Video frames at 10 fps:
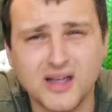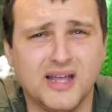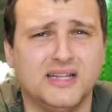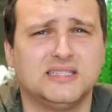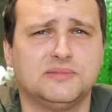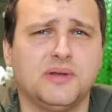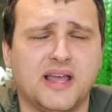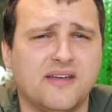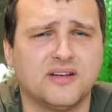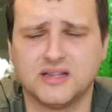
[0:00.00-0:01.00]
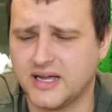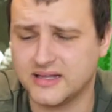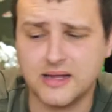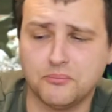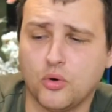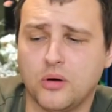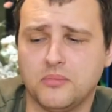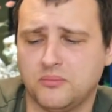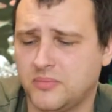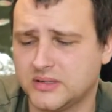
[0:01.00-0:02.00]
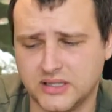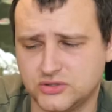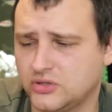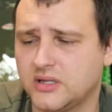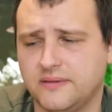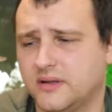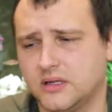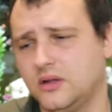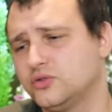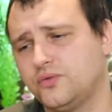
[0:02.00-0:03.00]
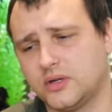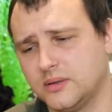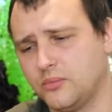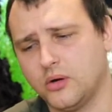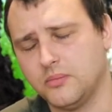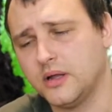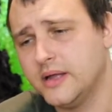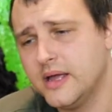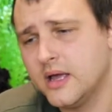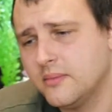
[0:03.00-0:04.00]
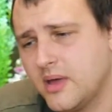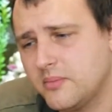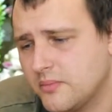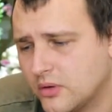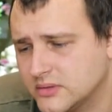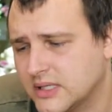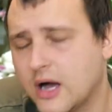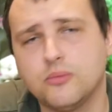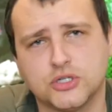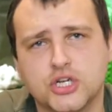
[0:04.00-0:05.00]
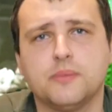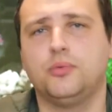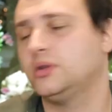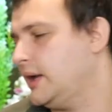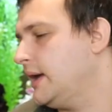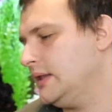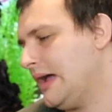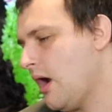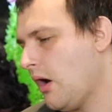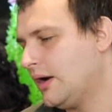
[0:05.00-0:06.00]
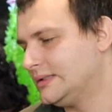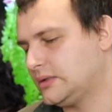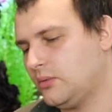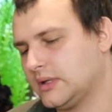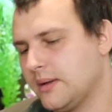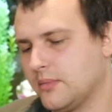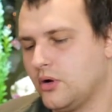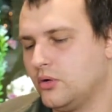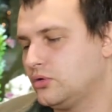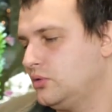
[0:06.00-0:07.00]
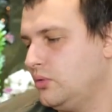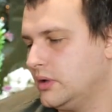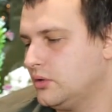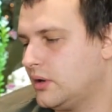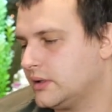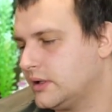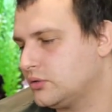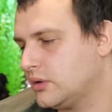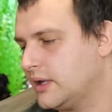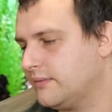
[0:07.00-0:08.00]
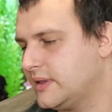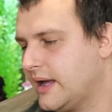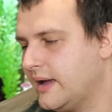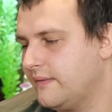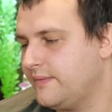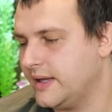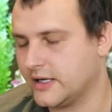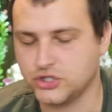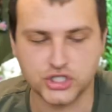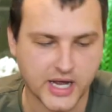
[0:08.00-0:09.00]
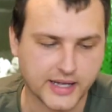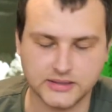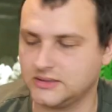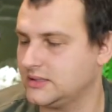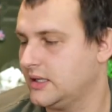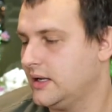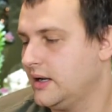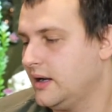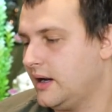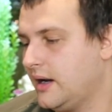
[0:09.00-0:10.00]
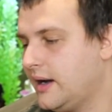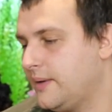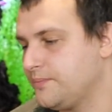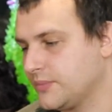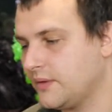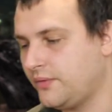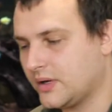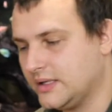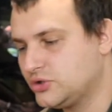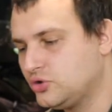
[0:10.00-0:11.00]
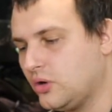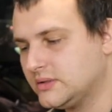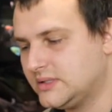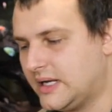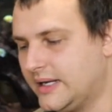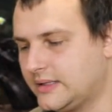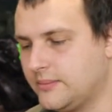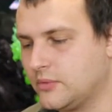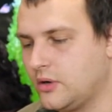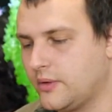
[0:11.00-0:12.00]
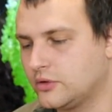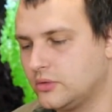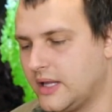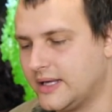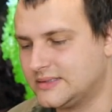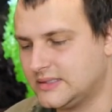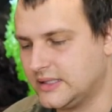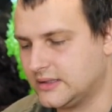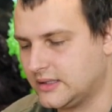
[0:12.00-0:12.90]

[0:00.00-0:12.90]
It is behaving like the bomb, but it's not even close for the bomb. Maybe because how much I put in. So what I'm going to do in order to give the fair chance for this sauce, right? I'm going to taste it